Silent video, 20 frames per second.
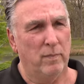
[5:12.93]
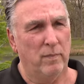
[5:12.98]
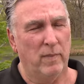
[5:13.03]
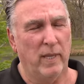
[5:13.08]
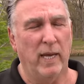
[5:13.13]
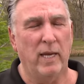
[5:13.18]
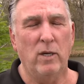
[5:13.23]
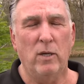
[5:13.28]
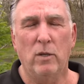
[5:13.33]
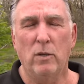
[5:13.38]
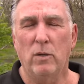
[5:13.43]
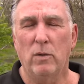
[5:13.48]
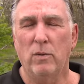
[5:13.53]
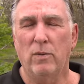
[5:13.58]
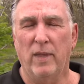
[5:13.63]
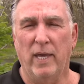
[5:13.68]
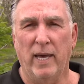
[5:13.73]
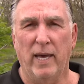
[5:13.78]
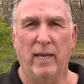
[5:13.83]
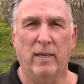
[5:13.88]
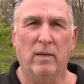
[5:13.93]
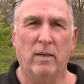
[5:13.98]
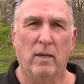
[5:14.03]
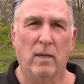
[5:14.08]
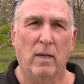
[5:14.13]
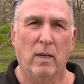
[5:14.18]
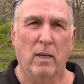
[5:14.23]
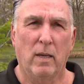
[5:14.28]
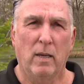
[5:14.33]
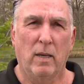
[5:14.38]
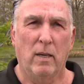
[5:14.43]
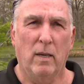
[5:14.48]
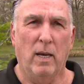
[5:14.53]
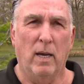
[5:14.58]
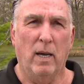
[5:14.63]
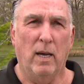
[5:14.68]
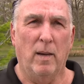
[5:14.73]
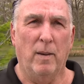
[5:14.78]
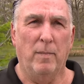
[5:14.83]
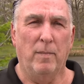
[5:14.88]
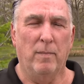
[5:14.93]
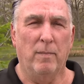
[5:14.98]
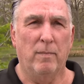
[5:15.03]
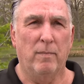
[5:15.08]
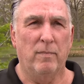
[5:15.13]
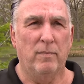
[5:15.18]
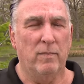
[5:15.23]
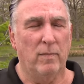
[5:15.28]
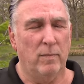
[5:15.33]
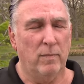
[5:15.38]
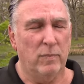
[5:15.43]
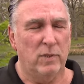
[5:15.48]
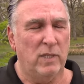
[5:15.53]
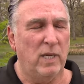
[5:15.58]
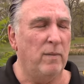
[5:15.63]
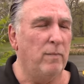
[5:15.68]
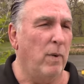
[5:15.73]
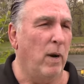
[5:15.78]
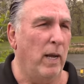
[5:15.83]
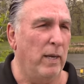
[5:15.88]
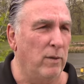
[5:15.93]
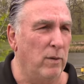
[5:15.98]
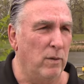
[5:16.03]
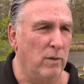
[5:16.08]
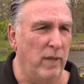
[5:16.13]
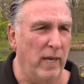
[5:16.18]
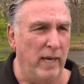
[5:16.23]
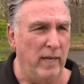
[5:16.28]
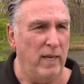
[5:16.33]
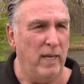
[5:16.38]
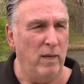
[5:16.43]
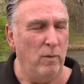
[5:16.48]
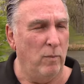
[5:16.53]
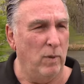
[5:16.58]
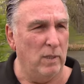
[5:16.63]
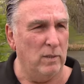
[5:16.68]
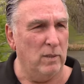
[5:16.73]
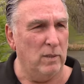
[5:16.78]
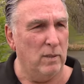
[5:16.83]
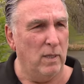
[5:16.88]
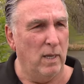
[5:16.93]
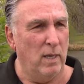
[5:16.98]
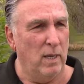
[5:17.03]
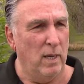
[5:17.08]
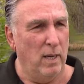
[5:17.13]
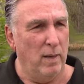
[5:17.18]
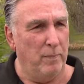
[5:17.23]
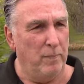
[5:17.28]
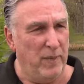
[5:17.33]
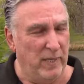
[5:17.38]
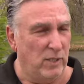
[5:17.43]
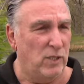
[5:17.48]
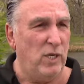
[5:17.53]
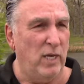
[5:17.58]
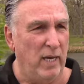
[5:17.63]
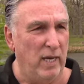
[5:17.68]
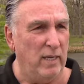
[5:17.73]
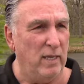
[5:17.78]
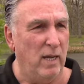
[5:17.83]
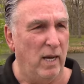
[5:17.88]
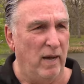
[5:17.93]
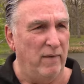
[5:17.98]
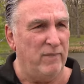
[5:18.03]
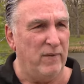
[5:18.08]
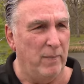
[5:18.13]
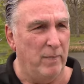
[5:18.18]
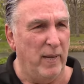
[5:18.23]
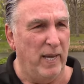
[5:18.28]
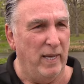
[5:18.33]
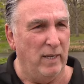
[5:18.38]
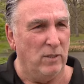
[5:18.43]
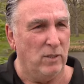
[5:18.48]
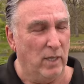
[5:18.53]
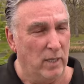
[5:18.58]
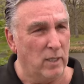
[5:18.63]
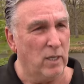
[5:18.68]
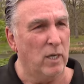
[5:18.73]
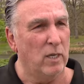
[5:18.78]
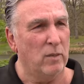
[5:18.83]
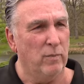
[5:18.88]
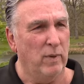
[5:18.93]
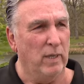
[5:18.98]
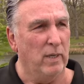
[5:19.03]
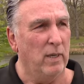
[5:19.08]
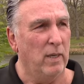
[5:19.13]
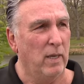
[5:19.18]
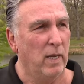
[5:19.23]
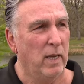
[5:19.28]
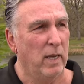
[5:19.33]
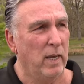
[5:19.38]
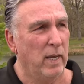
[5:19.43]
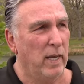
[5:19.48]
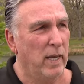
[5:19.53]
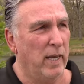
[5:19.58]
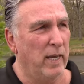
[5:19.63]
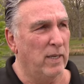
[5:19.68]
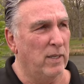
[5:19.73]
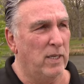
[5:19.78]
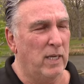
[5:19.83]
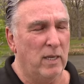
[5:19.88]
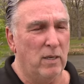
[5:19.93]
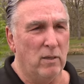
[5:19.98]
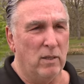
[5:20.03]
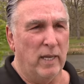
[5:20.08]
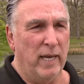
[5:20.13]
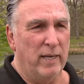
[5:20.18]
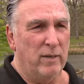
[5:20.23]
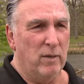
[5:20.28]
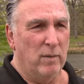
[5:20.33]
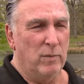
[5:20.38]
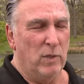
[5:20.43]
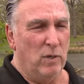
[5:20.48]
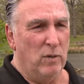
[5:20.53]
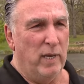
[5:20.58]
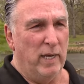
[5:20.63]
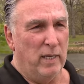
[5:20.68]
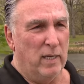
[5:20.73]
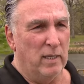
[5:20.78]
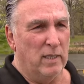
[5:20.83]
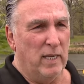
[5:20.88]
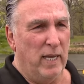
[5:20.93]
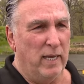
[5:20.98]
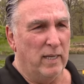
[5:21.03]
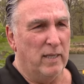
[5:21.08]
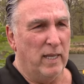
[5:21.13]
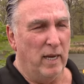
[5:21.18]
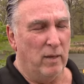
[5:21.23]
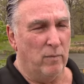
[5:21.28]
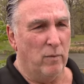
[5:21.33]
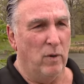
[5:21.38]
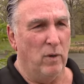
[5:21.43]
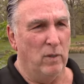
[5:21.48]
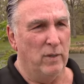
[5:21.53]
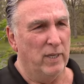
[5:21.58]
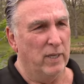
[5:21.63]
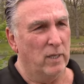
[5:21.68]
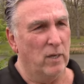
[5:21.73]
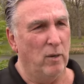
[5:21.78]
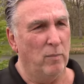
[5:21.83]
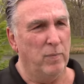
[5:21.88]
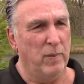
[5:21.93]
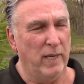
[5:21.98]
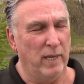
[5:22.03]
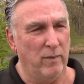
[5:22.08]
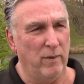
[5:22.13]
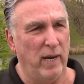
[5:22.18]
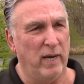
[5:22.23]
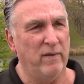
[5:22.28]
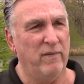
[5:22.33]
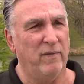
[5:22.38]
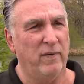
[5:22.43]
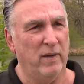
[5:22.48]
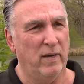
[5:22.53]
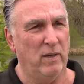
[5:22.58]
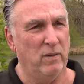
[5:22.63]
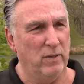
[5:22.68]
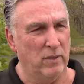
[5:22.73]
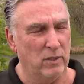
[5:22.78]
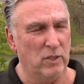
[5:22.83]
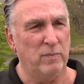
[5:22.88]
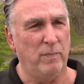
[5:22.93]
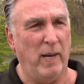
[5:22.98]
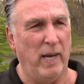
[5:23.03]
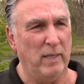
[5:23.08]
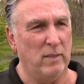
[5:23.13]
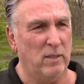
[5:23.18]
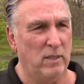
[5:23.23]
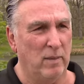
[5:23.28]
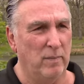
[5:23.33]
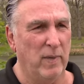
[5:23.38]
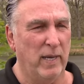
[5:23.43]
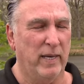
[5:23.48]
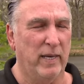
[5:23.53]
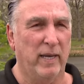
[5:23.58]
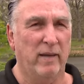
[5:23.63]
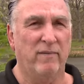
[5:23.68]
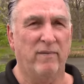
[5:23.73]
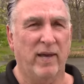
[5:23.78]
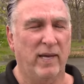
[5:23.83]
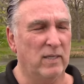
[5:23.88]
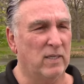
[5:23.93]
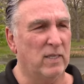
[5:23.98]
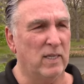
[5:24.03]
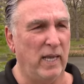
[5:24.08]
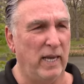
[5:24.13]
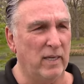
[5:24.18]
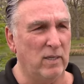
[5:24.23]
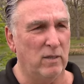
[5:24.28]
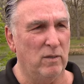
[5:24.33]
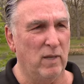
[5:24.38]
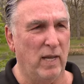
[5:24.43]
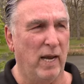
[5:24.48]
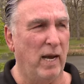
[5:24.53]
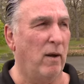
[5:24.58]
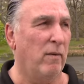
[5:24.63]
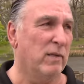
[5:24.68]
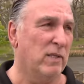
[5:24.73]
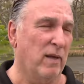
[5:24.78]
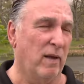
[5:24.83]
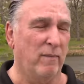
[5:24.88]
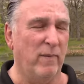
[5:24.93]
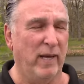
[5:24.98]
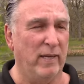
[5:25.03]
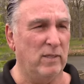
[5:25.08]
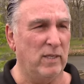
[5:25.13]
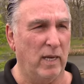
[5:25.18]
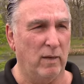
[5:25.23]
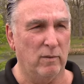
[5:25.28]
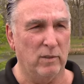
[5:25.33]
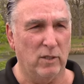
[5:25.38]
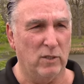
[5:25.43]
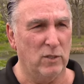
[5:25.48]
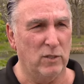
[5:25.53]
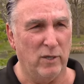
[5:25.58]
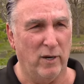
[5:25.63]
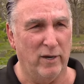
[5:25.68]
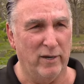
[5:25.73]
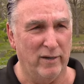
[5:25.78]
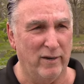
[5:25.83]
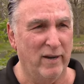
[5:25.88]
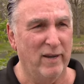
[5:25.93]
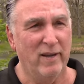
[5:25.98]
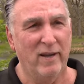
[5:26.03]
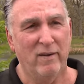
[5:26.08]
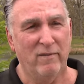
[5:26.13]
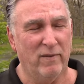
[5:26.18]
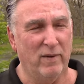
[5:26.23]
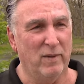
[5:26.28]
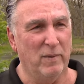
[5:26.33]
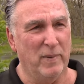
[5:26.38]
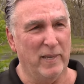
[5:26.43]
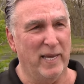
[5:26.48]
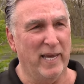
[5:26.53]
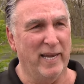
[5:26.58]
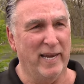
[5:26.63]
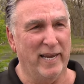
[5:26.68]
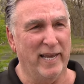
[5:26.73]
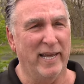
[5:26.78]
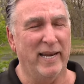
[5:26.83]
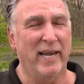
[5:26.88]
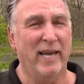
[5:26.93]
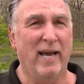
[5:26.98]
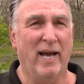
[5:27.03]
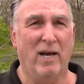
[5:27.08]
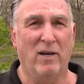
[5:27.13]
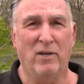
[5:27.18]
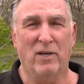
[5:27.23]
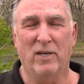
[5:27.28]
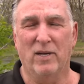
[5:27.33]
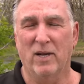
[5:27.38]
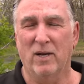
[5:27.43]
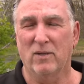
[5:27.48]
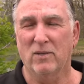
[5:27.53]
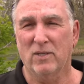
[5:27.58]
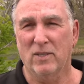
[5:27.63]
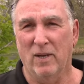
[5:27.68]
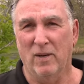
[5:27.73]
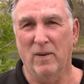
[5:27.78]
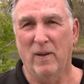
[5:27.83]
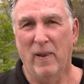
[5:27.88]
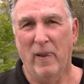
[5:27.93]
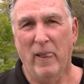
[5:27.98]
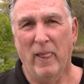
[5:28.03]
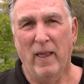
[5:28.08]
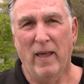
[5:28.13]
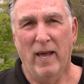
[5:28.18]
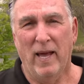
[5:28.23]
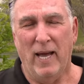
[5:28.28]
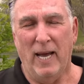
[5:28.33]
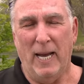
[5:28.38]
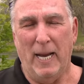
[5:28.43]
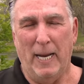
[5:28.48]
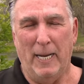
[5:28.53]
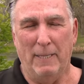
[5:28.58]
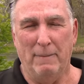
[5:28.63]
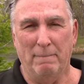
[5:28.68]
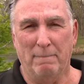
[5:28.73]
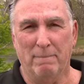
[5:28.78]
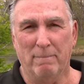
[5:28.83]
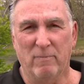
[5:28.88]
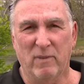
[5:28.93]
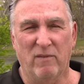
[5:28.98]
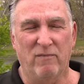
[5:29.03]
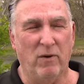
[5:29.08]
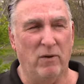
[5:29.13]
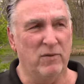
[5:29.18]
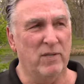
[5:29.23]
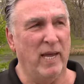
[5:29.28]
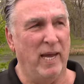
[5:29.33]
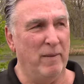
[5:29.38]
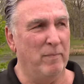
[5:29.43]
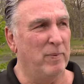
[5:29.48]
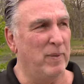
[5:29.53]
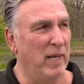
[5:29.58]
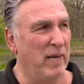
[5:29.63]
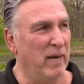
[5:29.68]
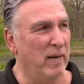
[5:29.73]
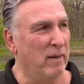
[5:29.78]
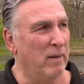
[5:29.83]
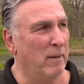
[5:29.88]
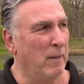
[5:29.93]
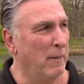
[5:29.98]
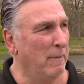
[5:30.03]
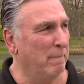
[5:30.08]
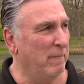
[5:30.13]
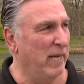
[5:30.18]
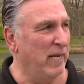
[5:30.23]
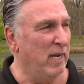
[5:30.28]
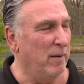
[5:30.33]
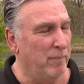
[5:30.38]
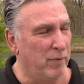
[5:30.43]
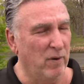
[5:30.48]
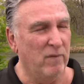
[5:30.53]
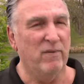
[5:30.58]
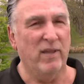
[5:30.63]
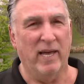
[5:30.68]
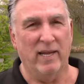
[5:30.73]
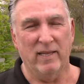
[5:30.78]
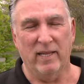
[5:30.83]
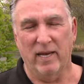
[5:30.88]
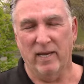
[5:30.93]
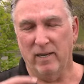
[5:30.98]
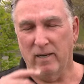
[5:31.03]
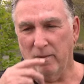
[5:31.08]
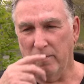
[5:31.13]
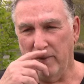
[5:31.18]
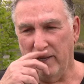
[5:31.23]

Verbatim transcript: They knew that um, Steve Braun knew that he was a pinch hit off the bench and a good one. And Tito Landrum knew he could take that role and then go play right field or spot somebody. And Van Slyke knew. That. I always thought Van Slyke was a starter from the beginning, anyhow, you know, so um, full time player. And he proved that later.